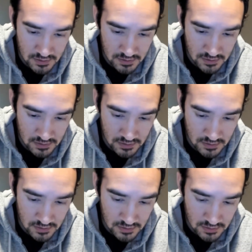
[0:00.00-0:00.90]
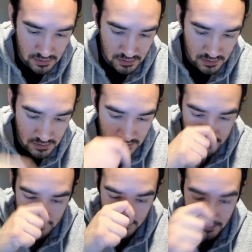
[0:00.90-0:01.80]

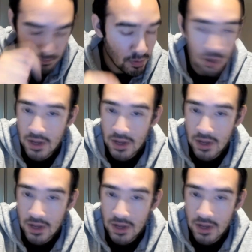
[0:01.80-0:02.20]
Ball